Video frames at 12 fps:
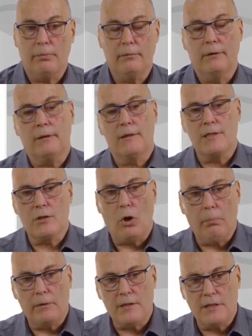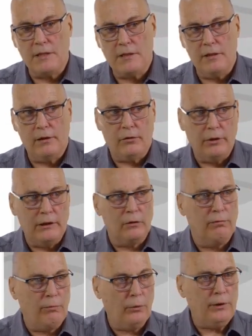It can stop at 60 degrees
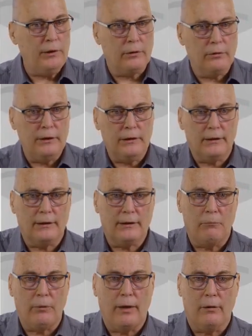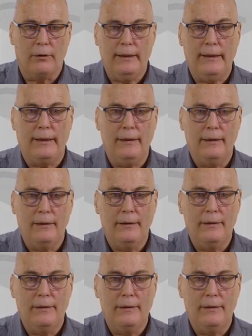or 40 degrees, that's somewhere out here,